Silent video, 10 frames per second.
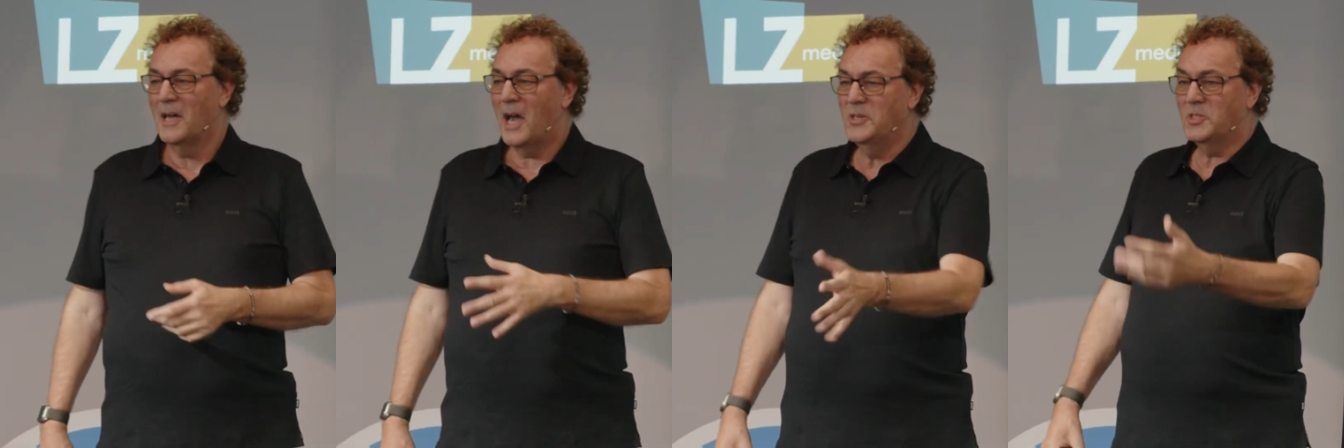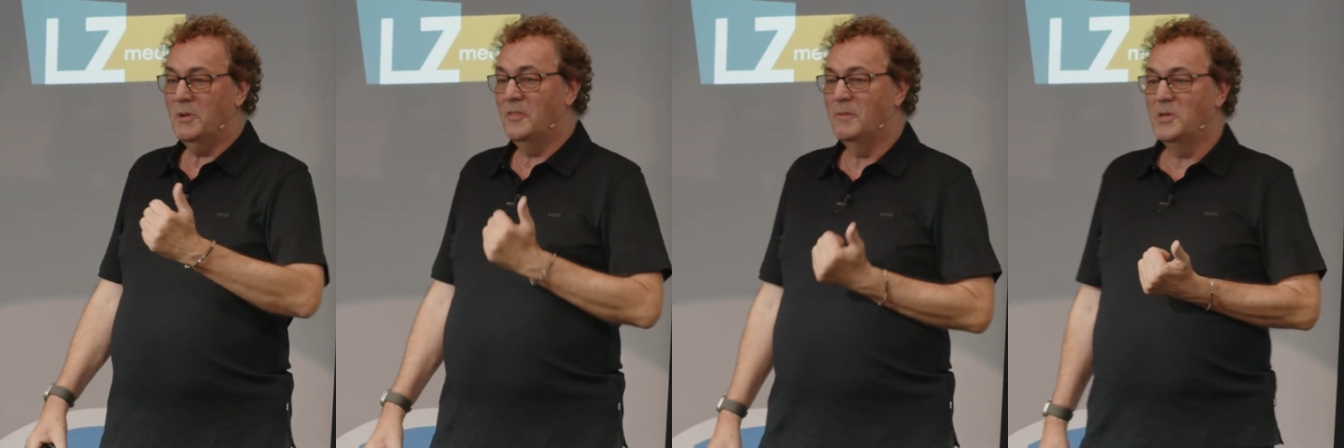I used to
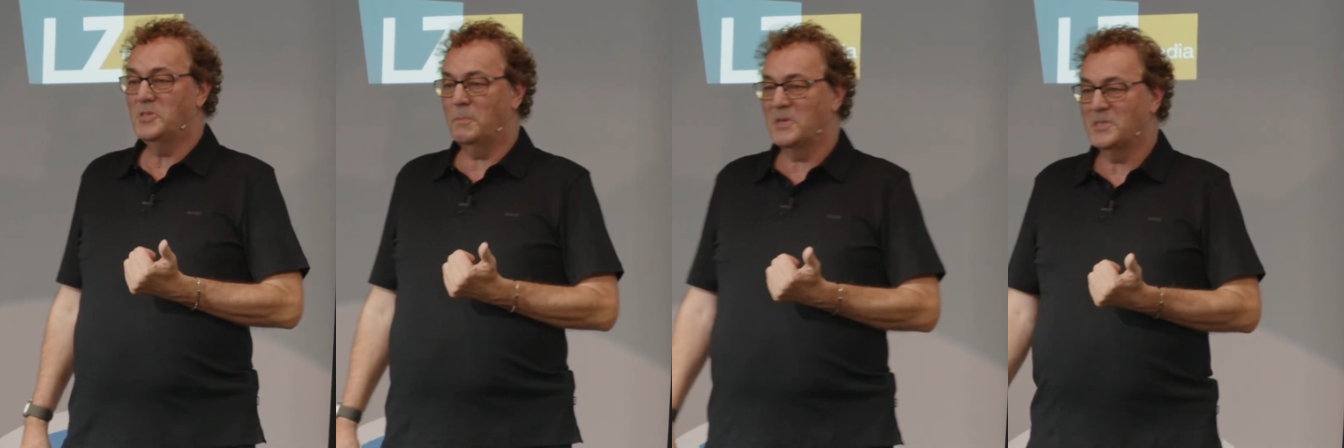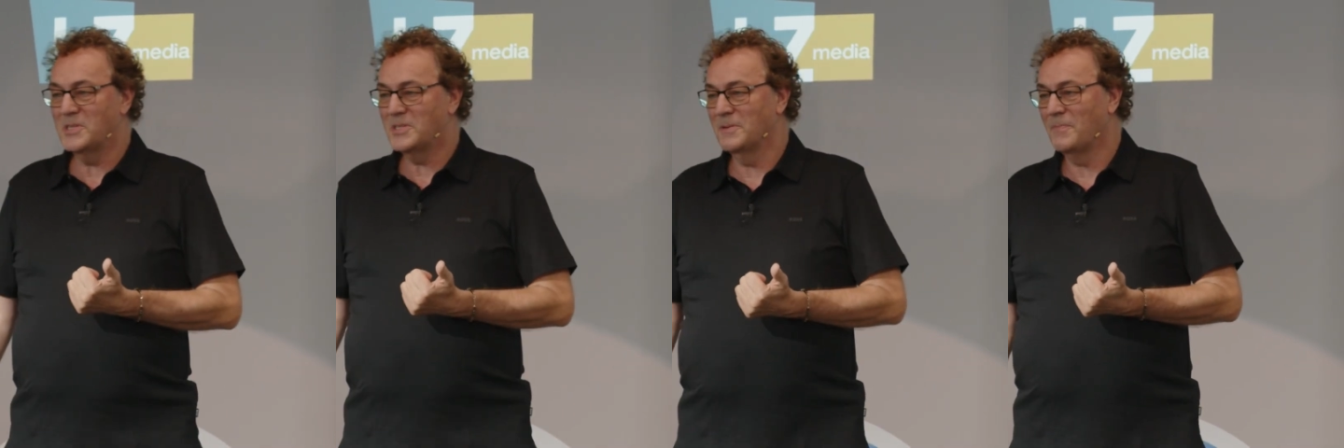be in the music
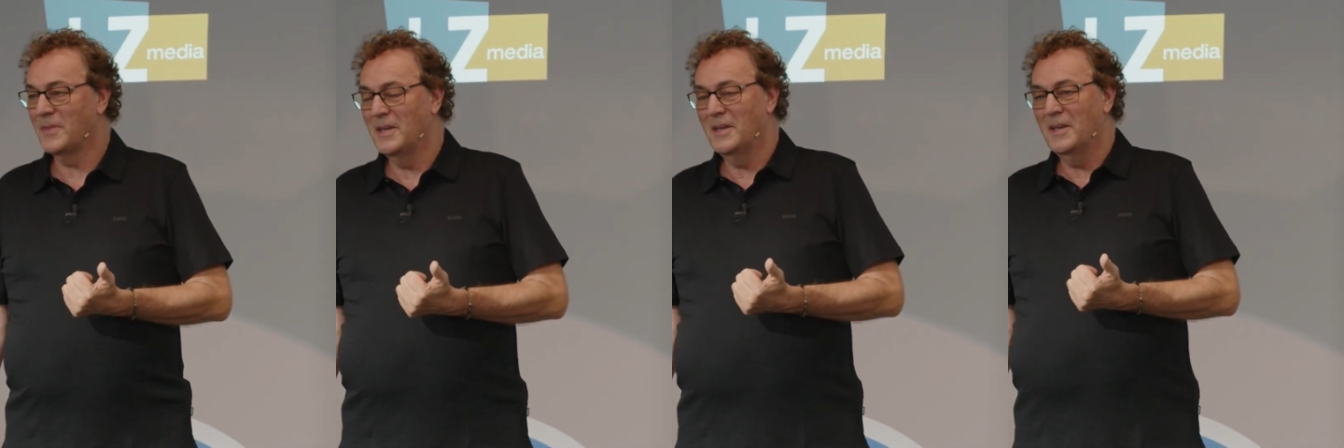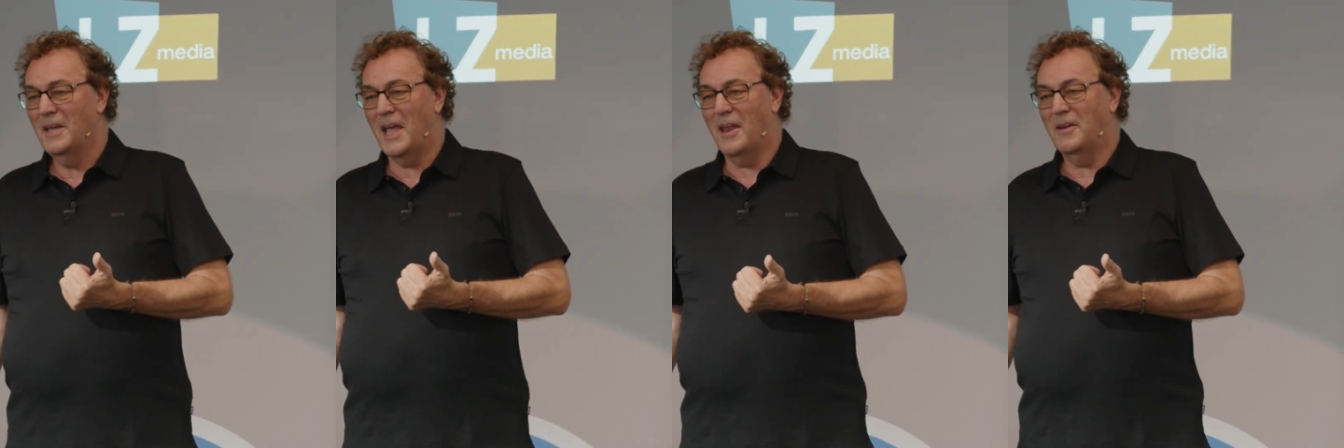business
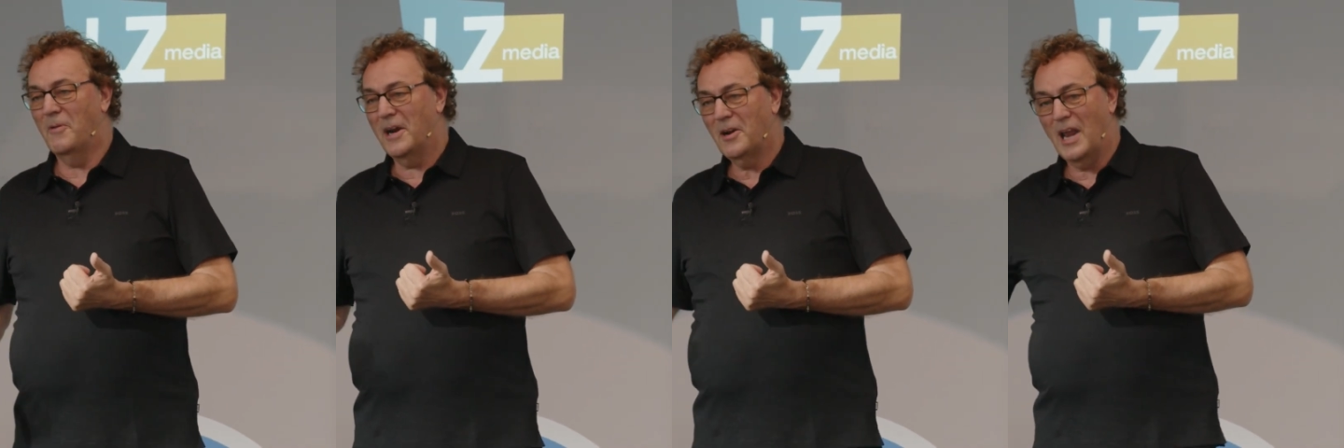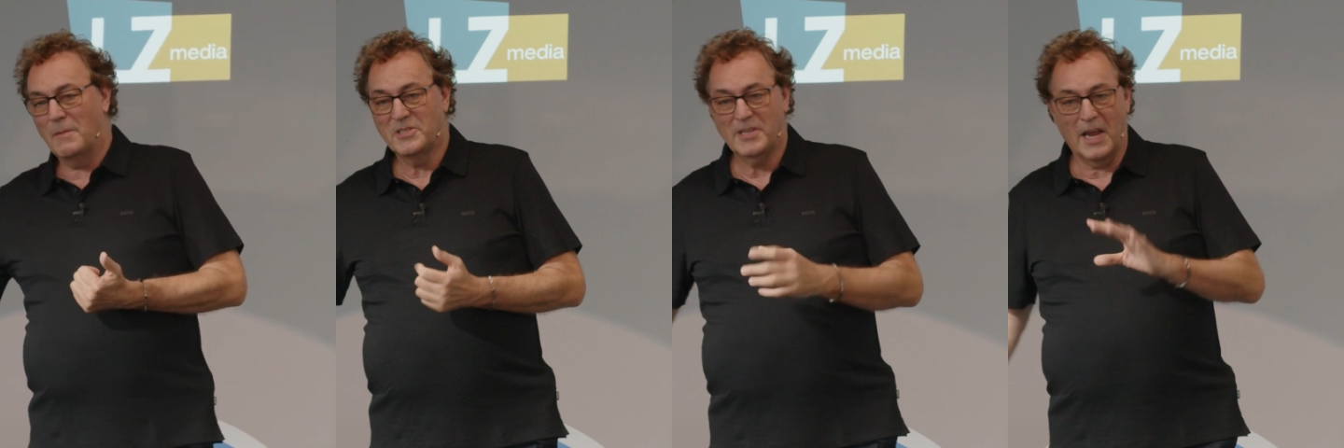and the record
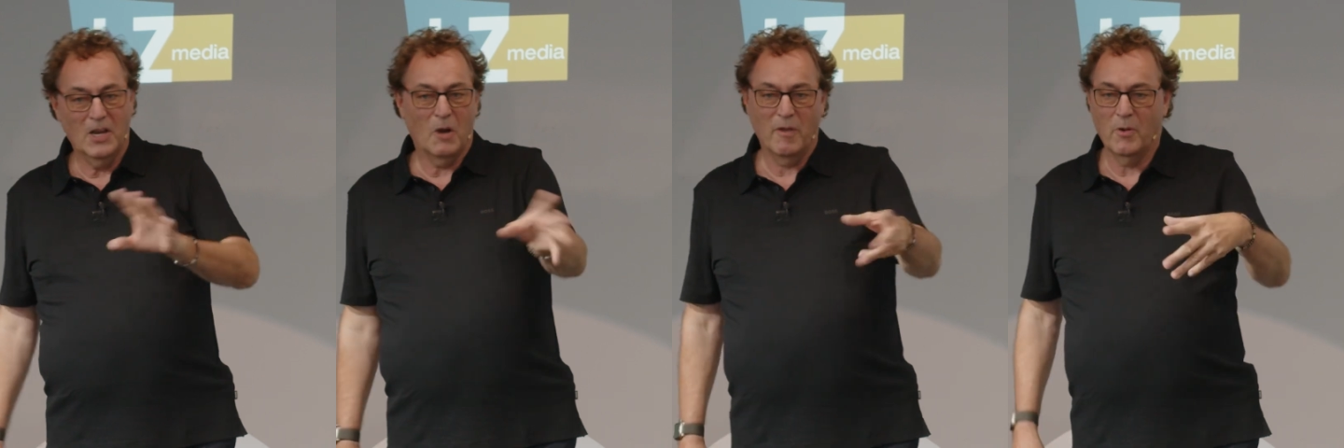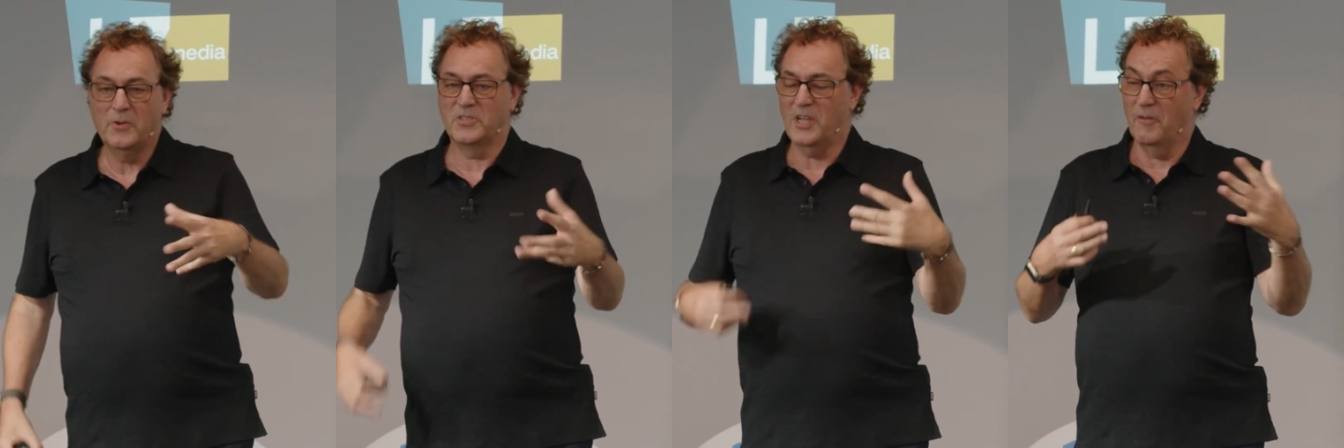label said, no, we
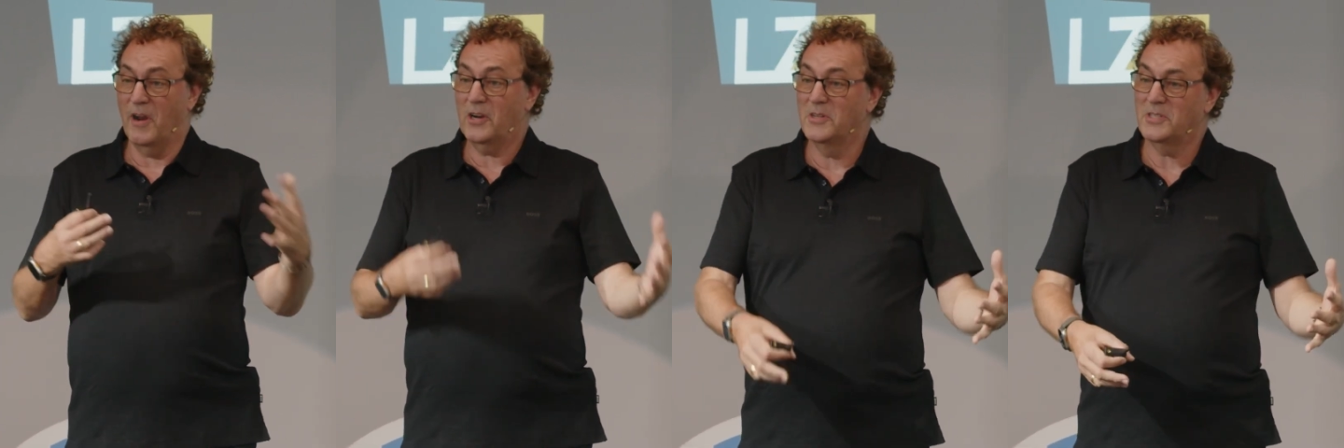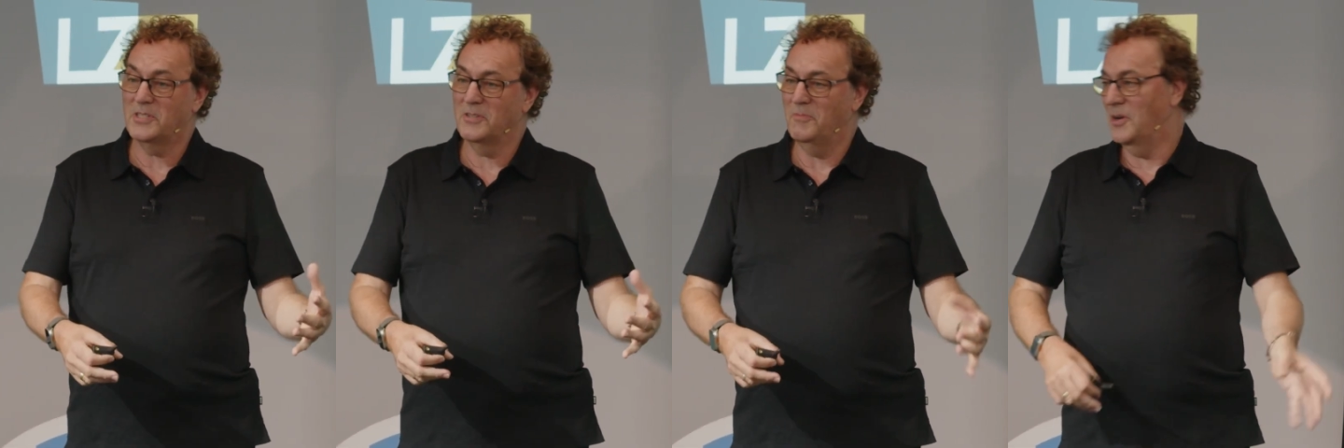want to sell
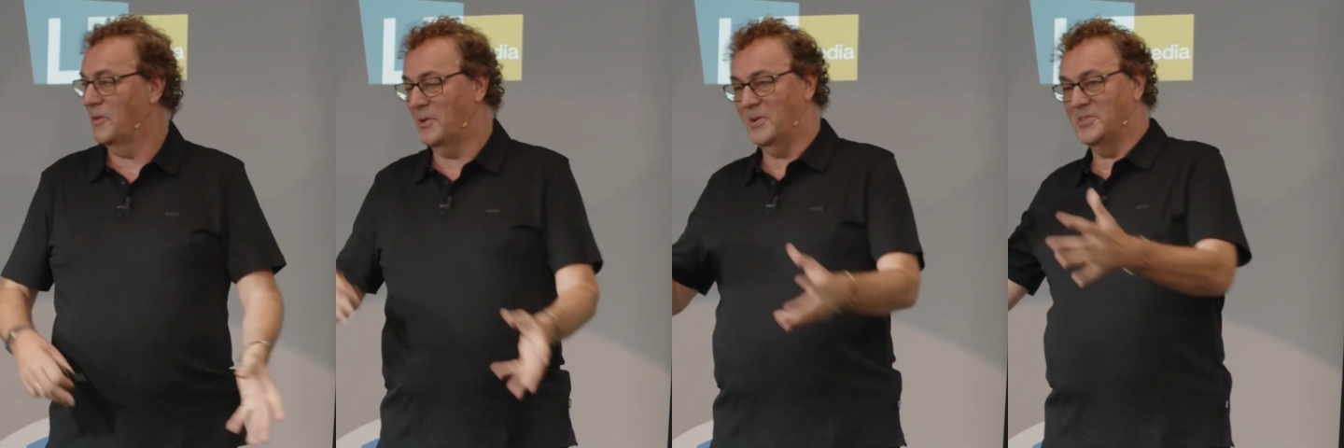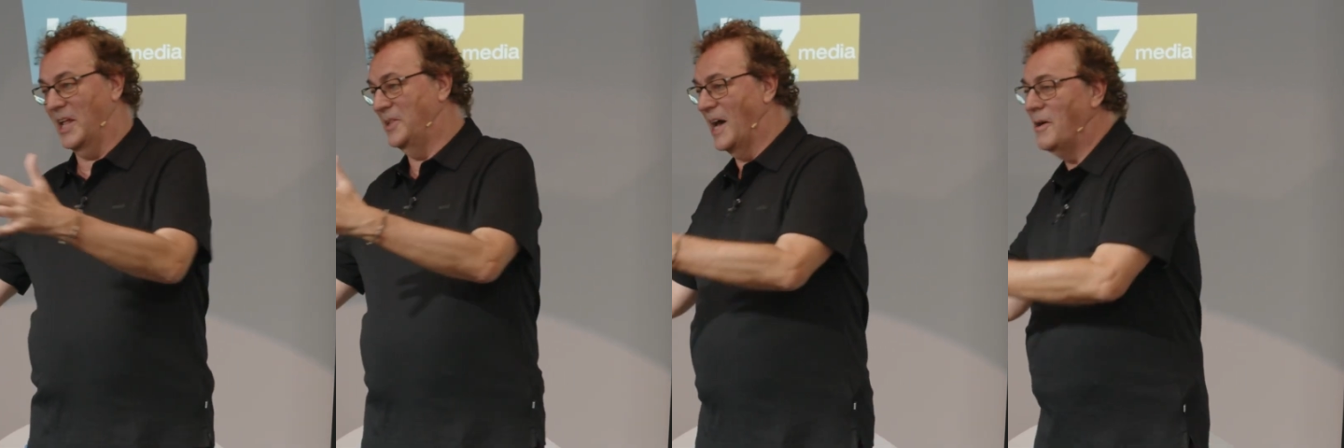records. We don't want to
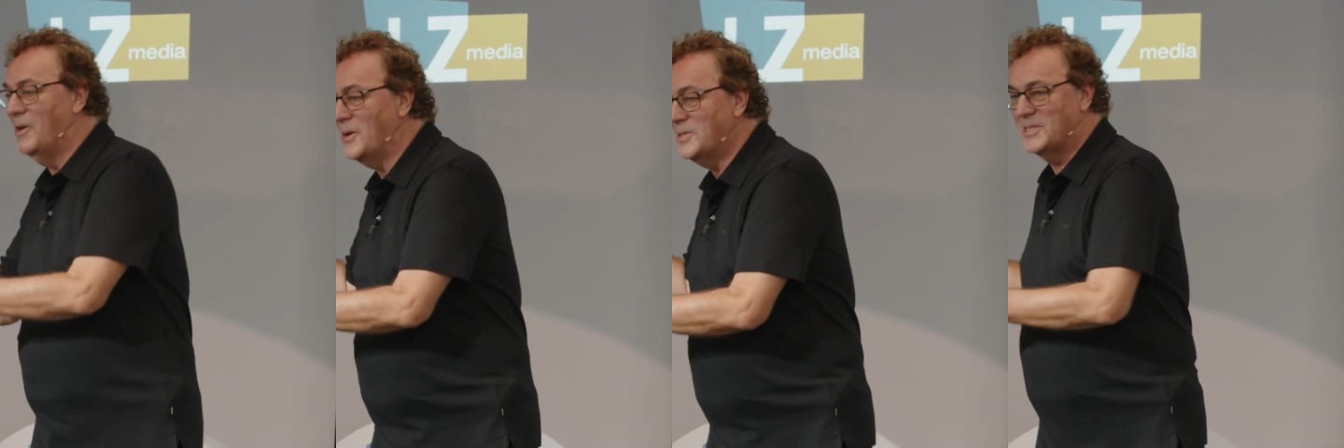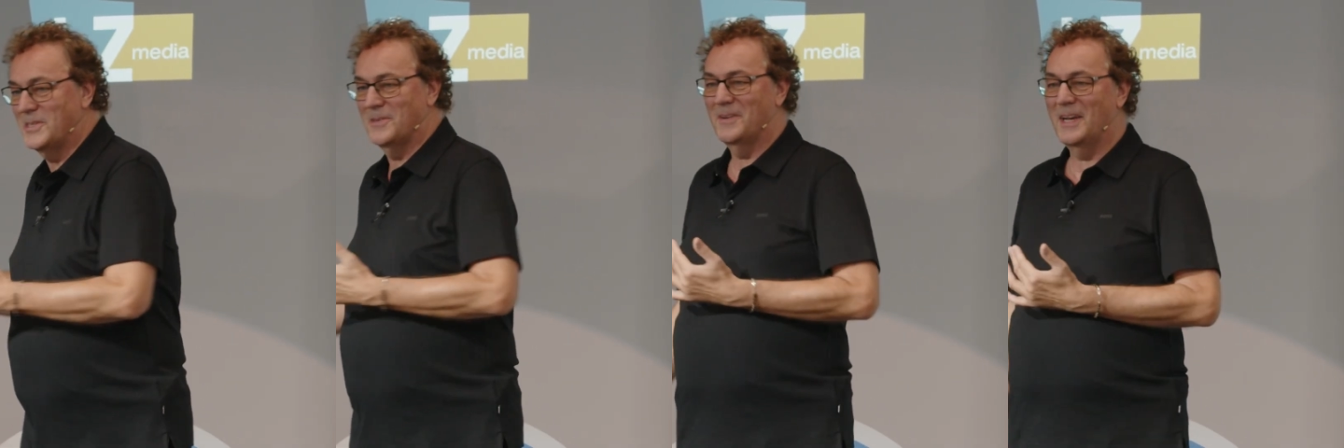sell downloads.